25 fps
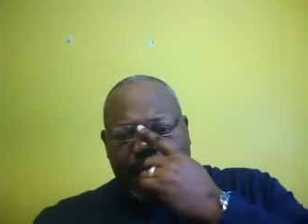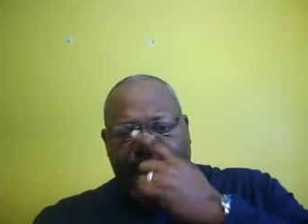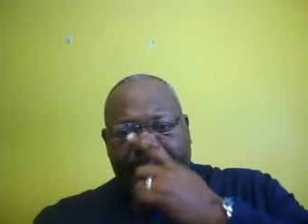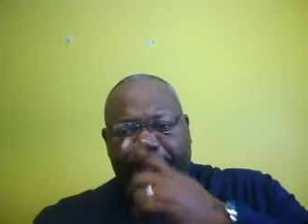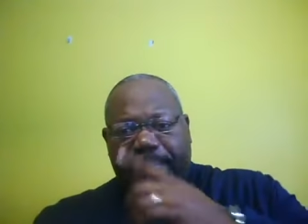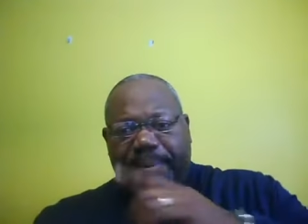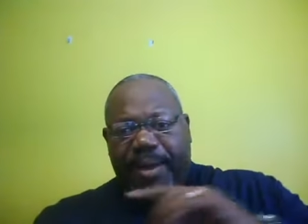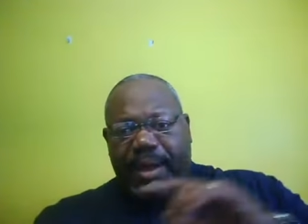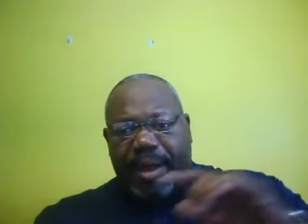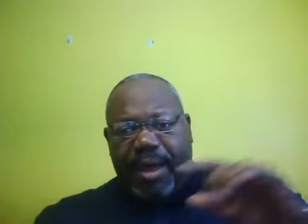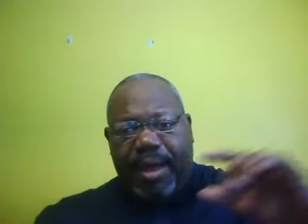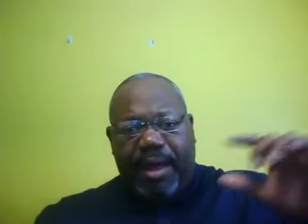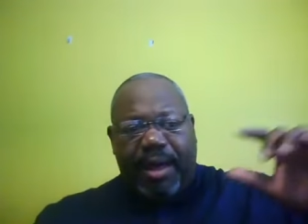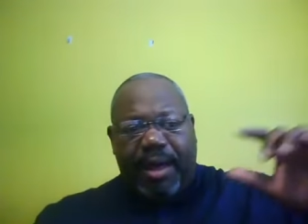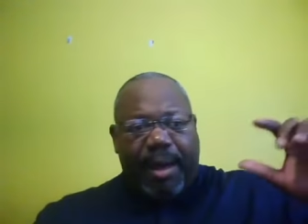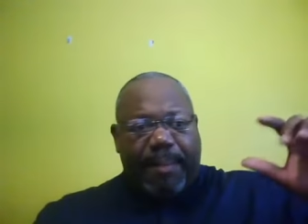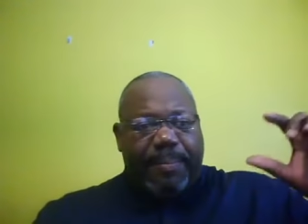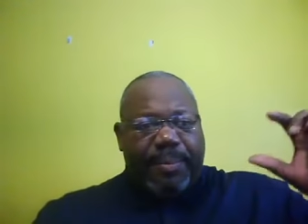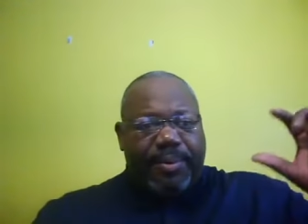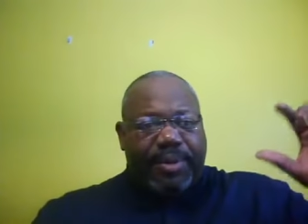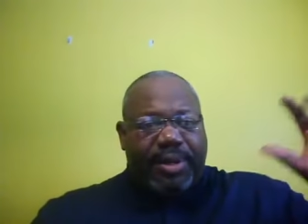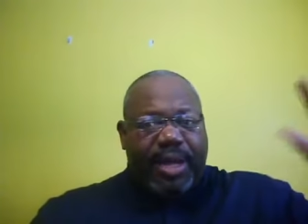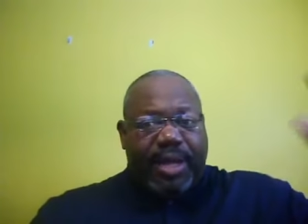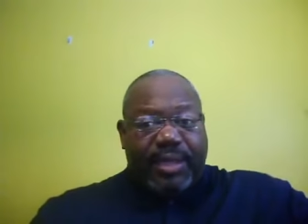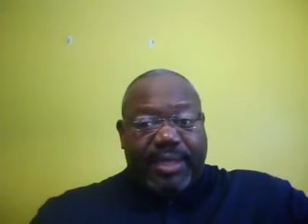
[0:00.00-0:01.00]
up uh,
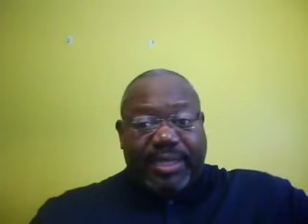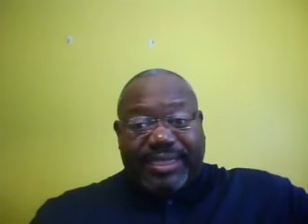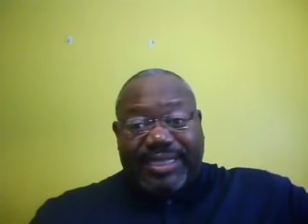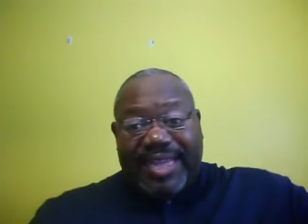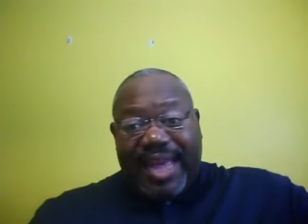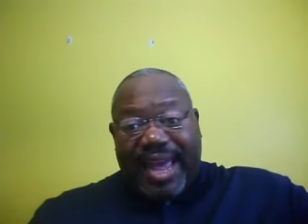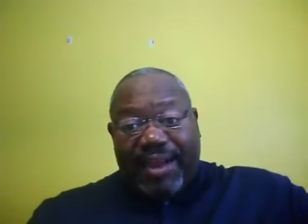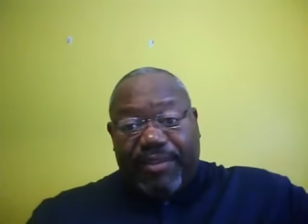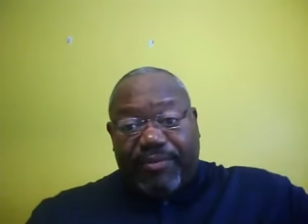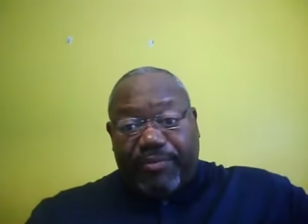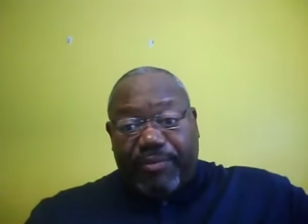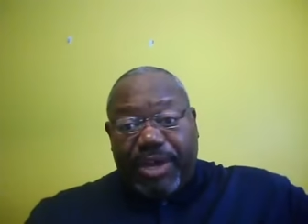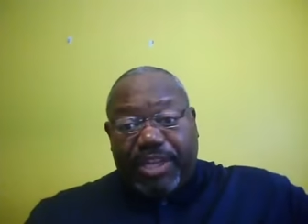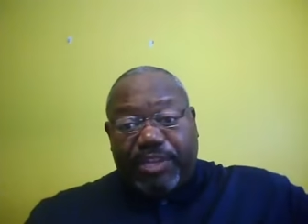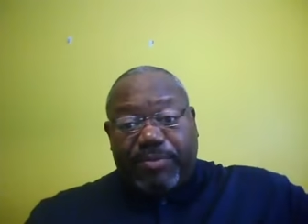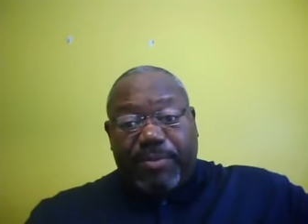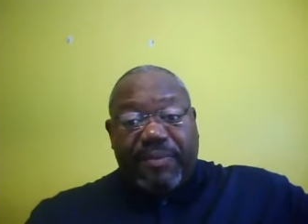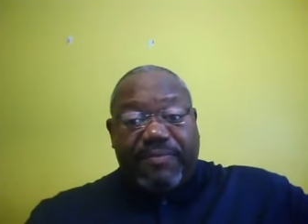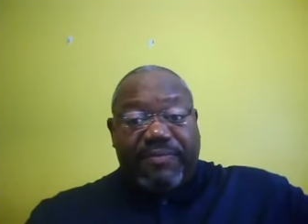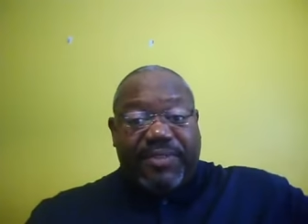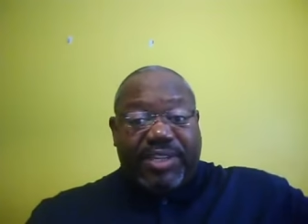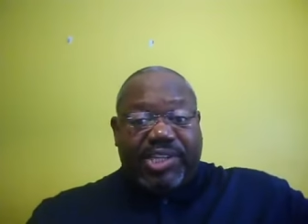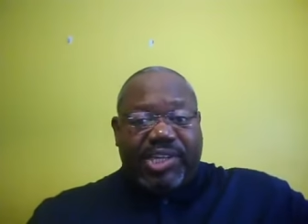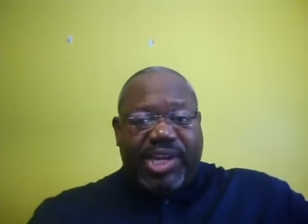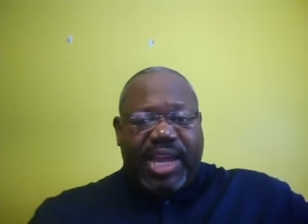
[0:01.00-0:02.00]
up on the other side of
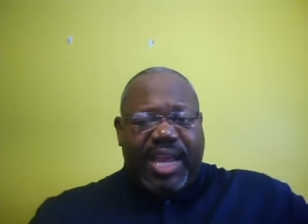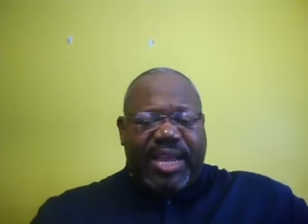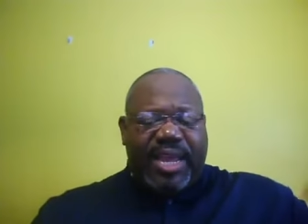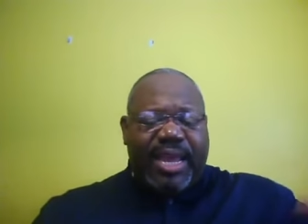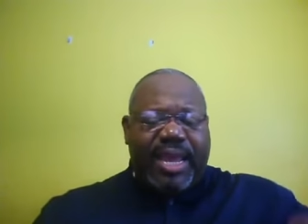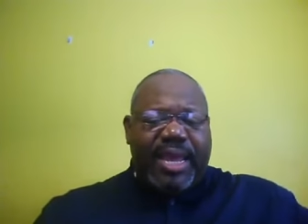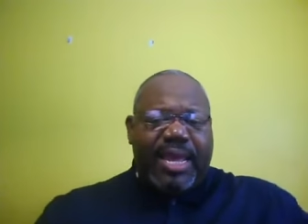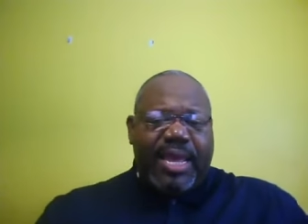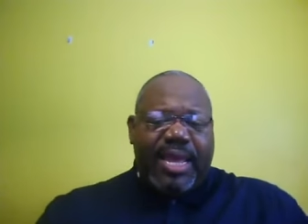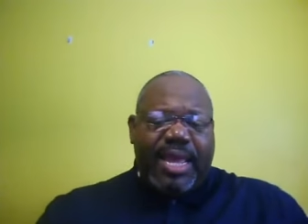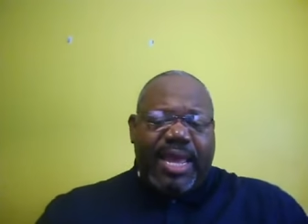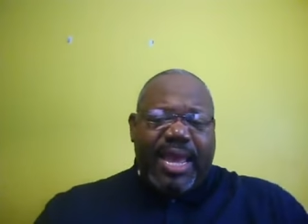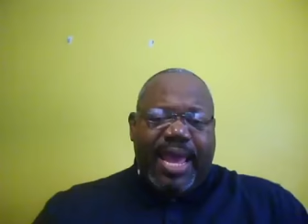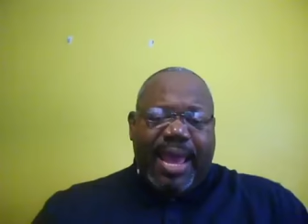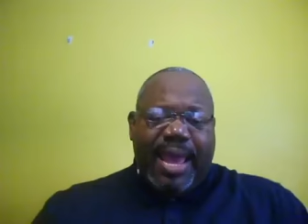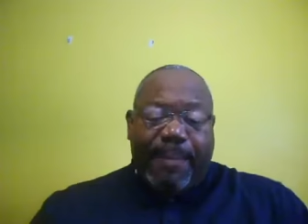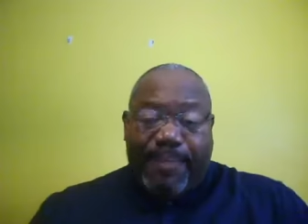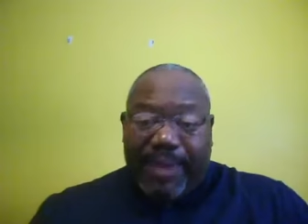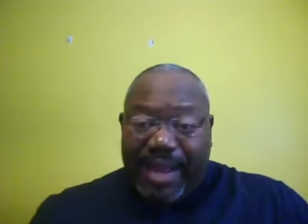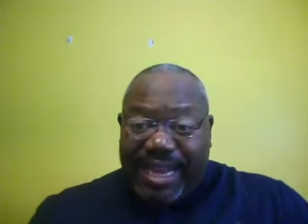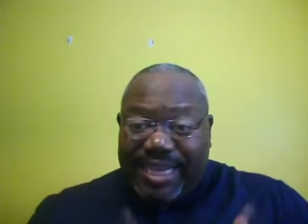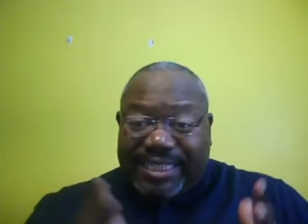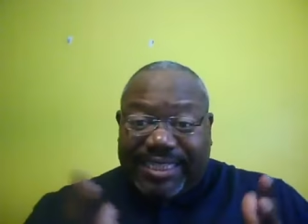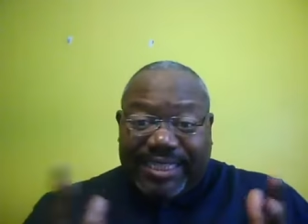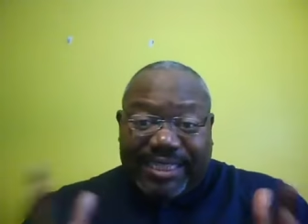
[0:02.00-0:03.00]
Richmond, Virginia,
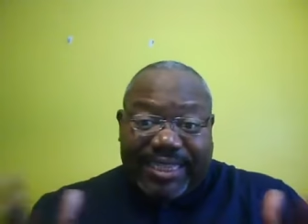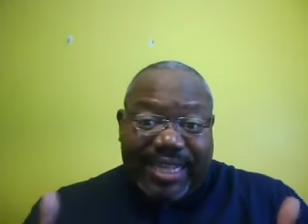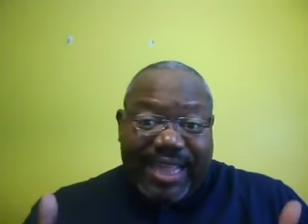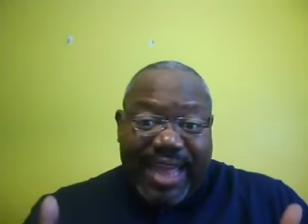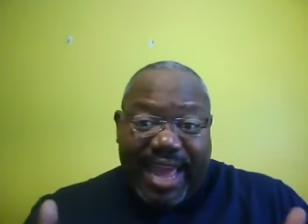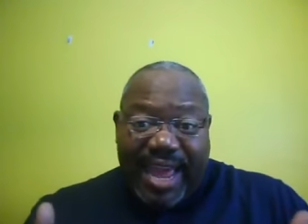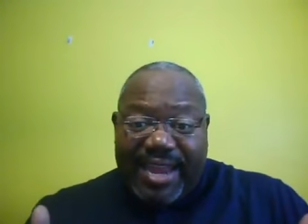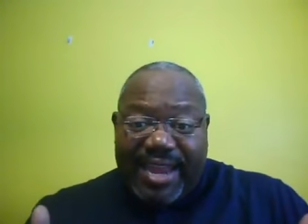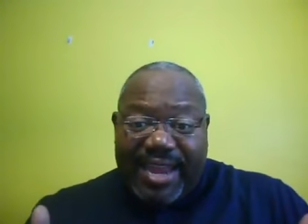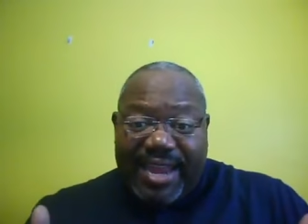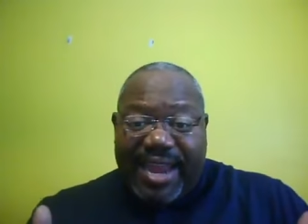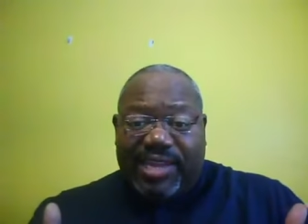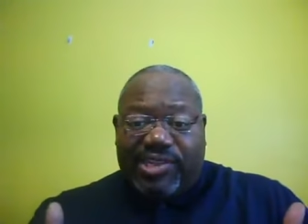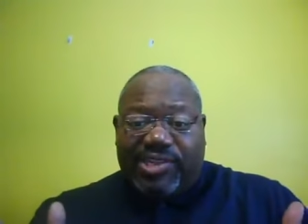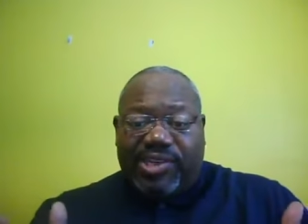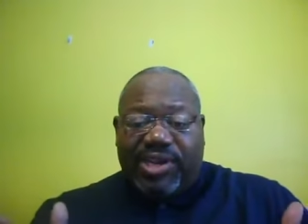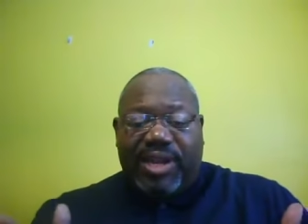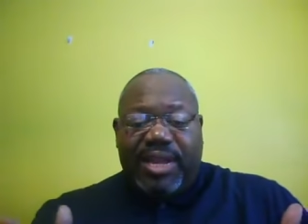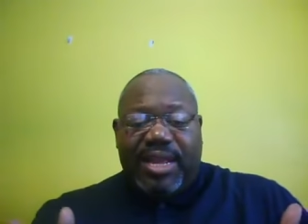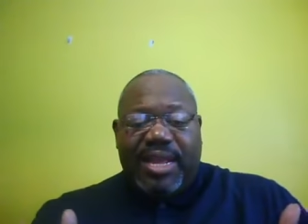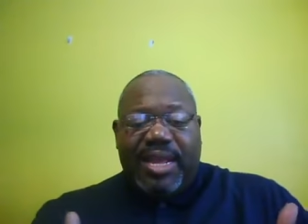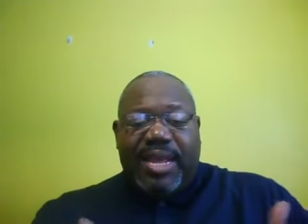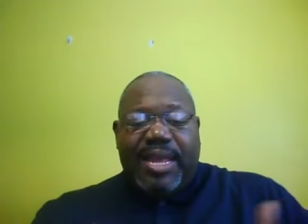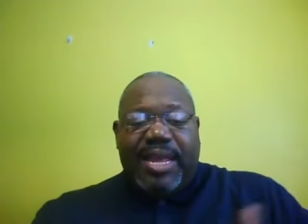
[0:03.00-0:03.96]
and places of that nature.